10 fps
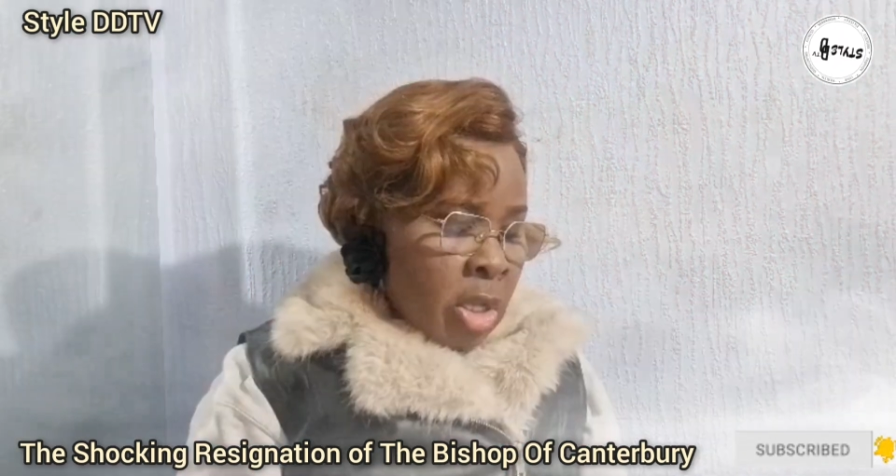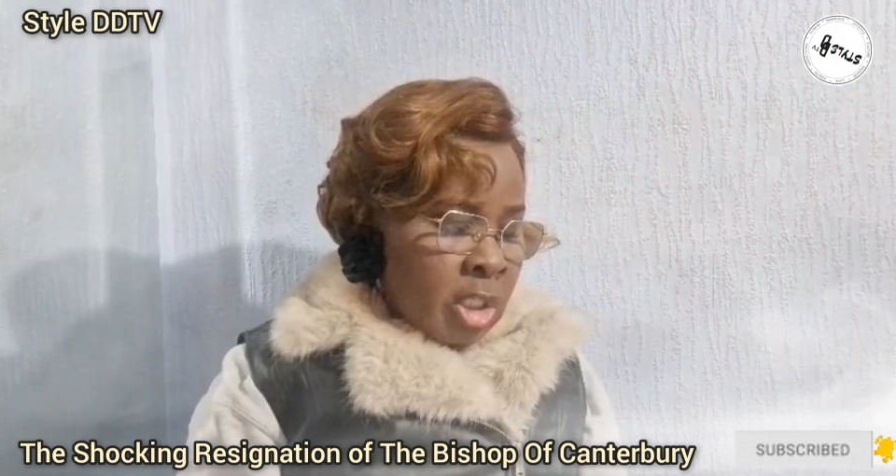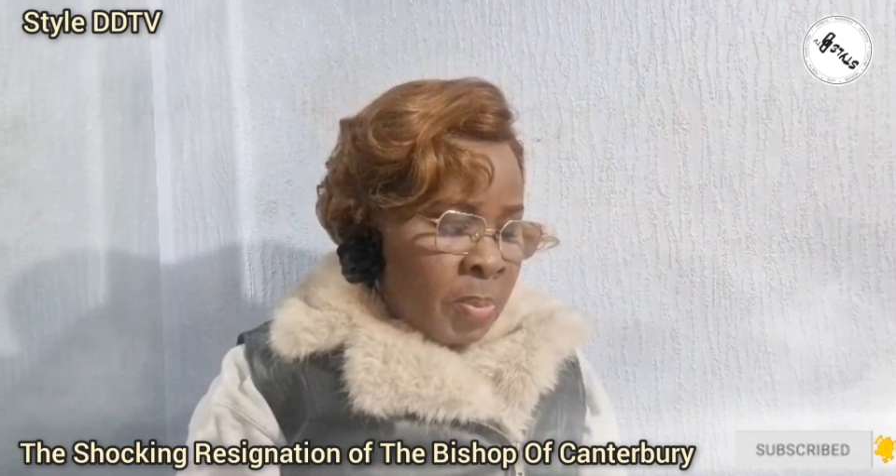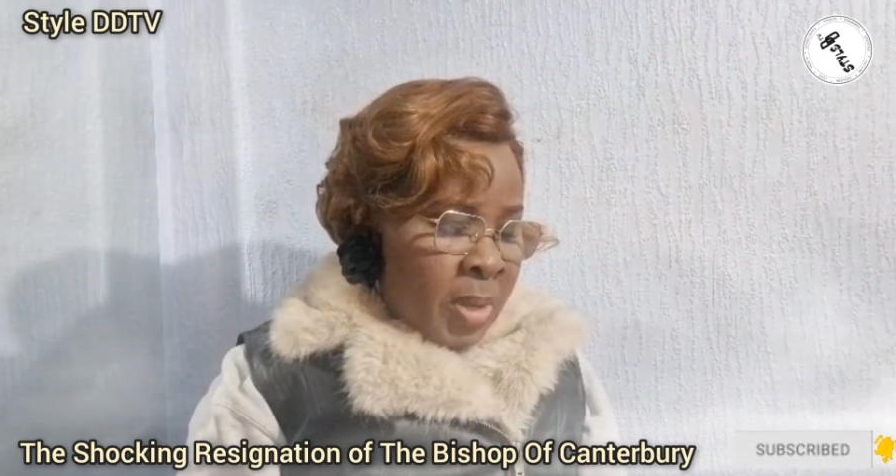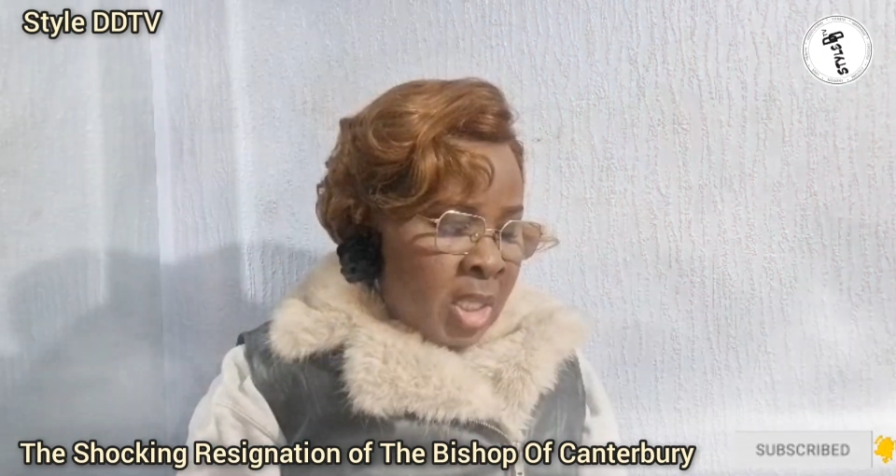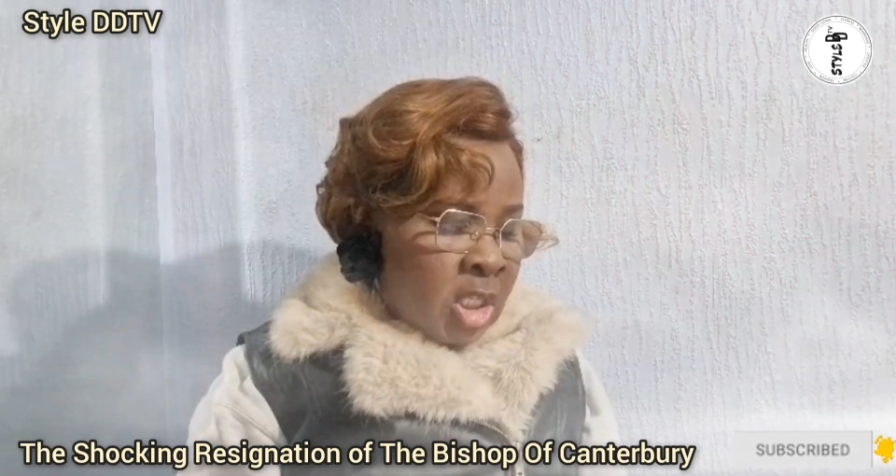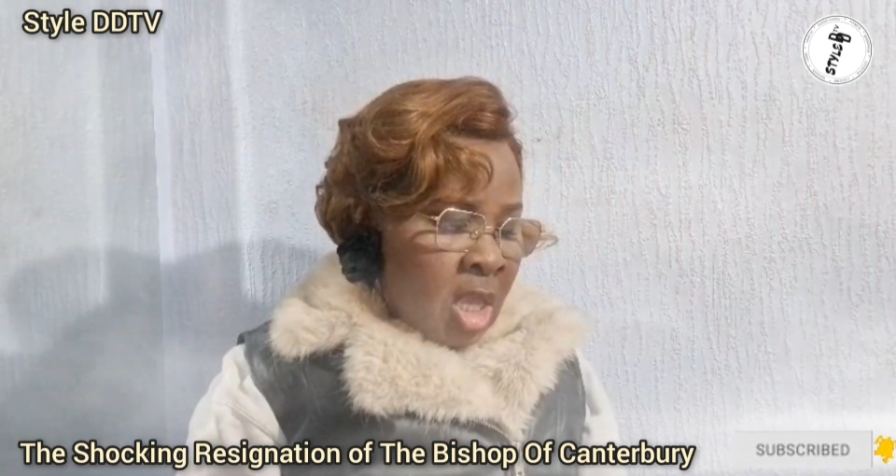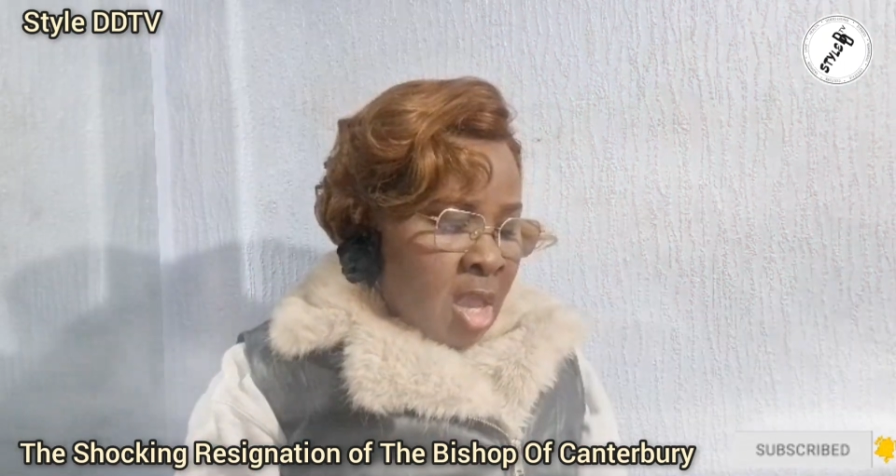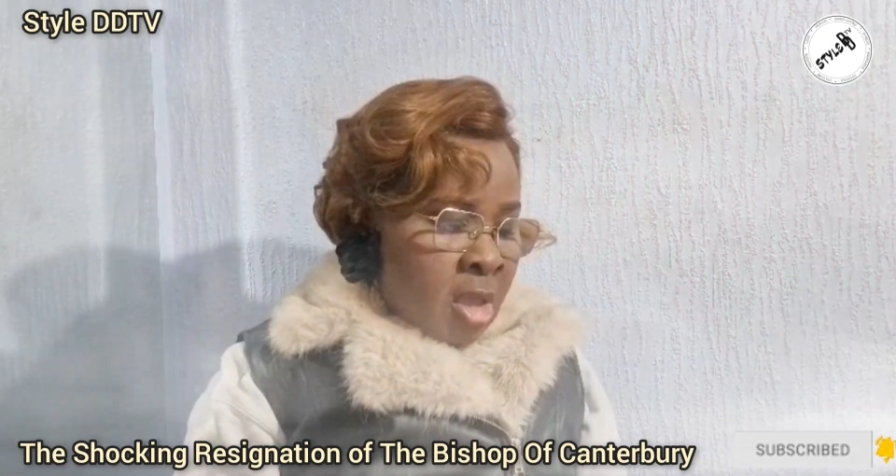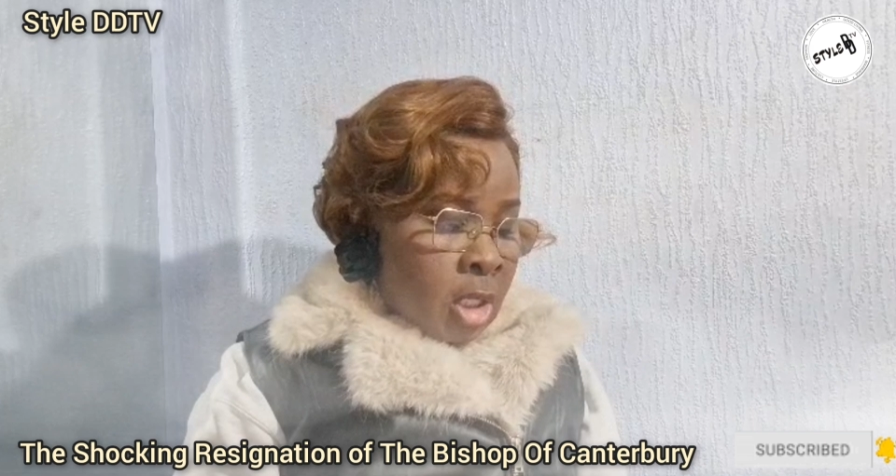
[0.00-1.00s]
Smith
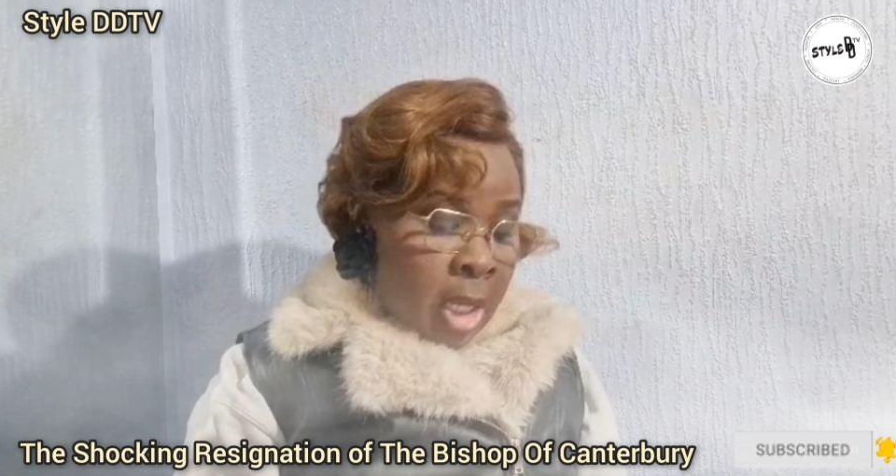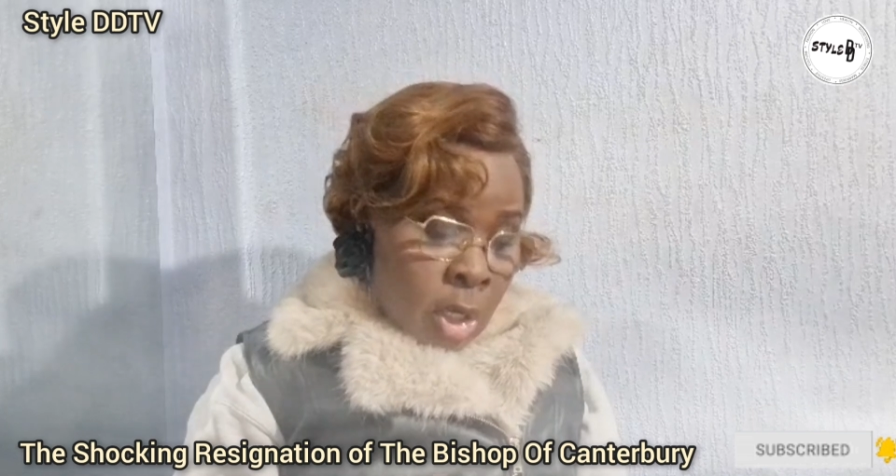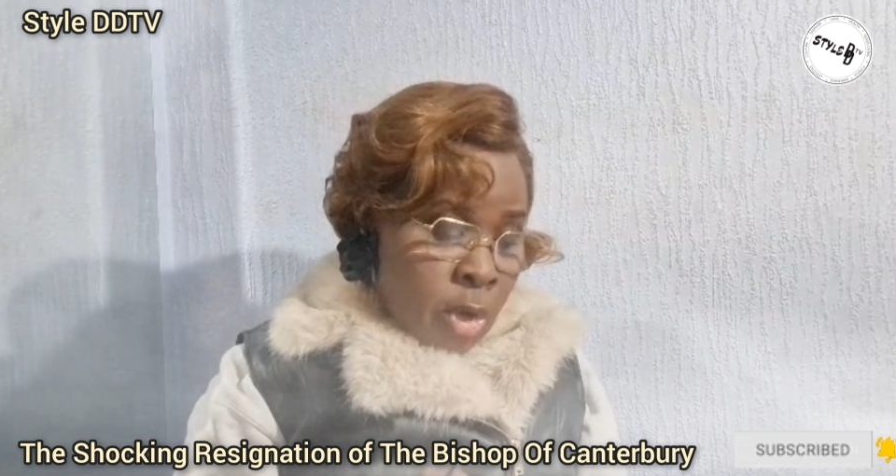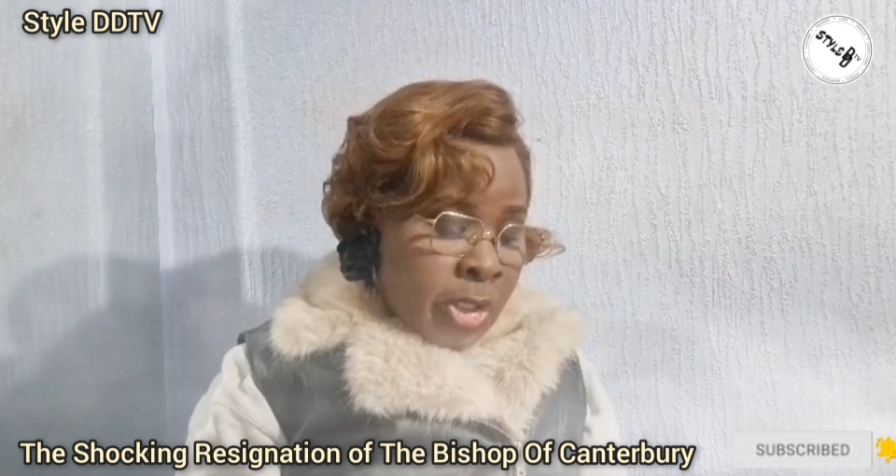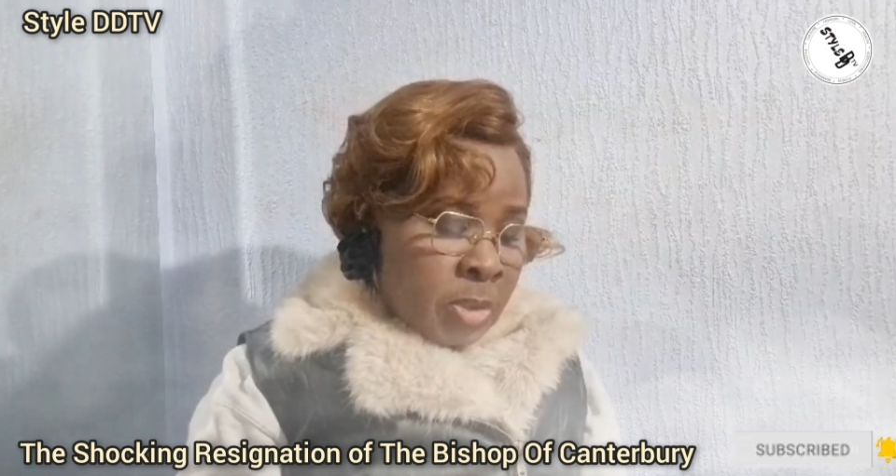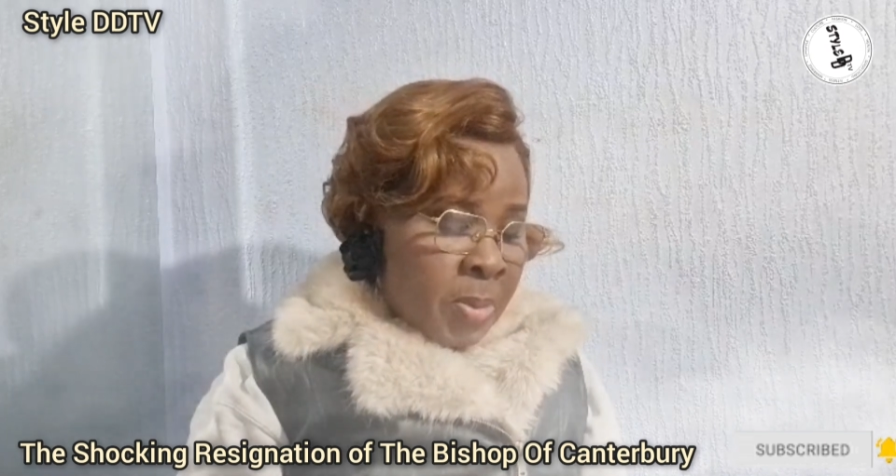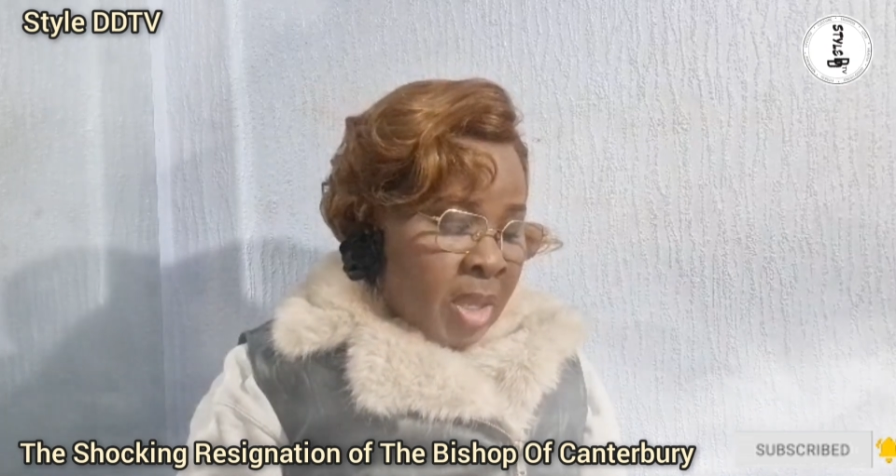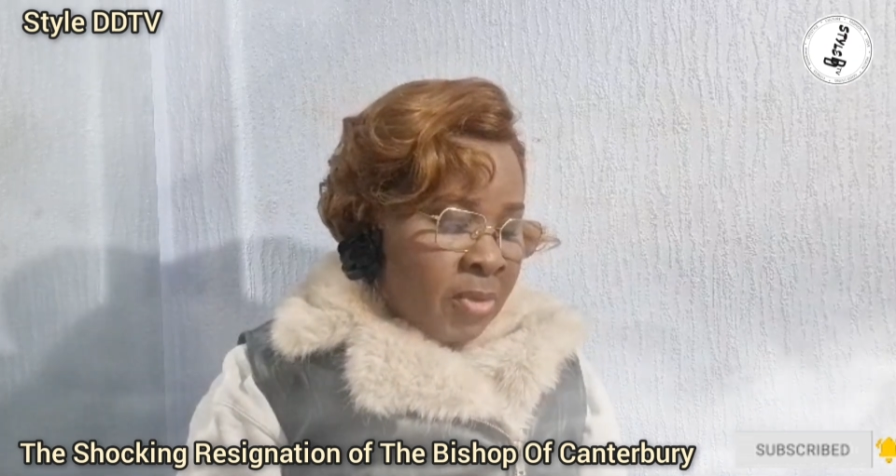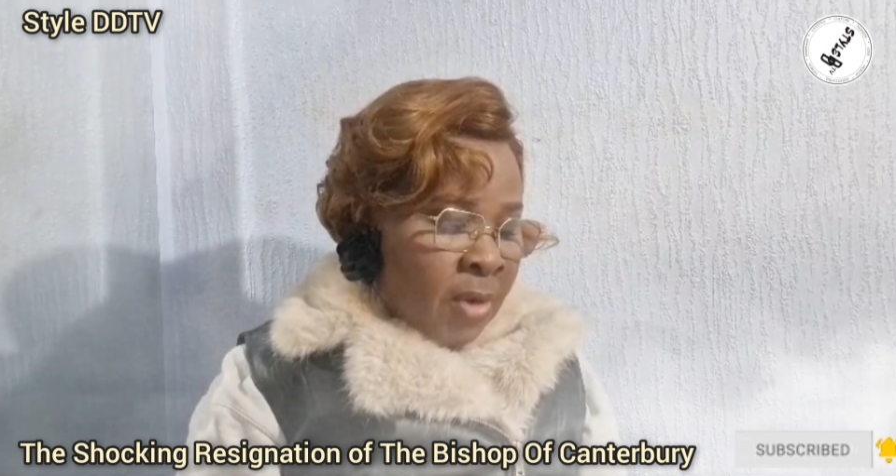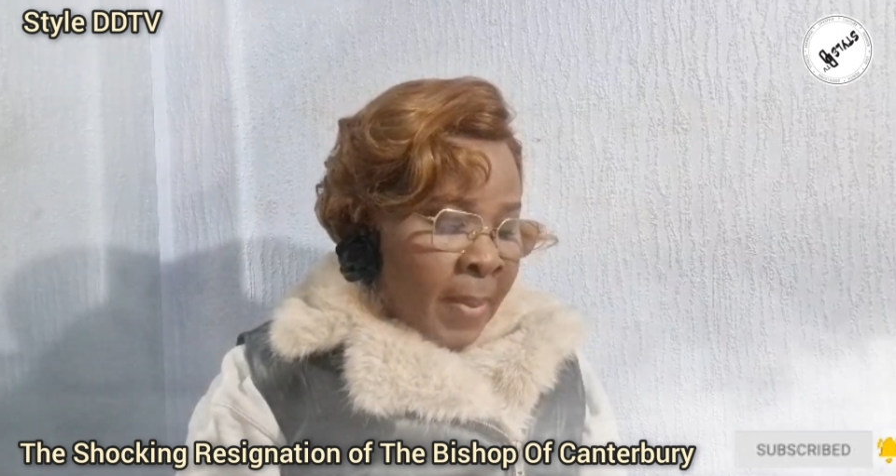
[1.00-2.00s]

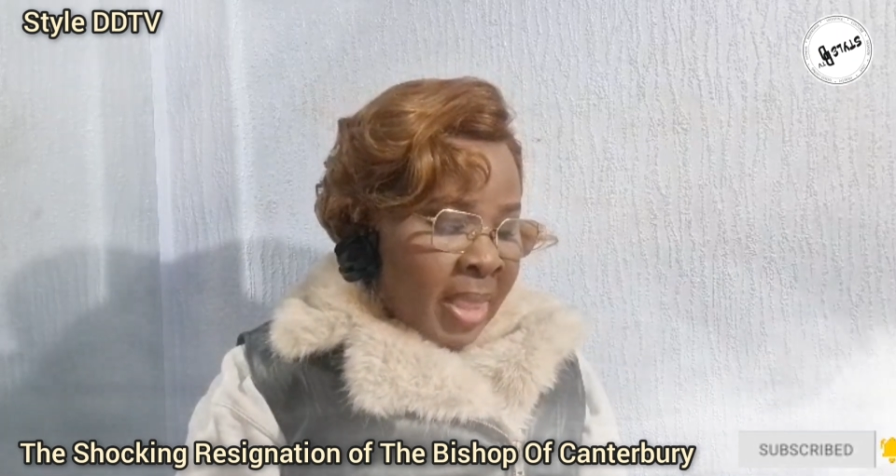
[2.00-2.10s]
from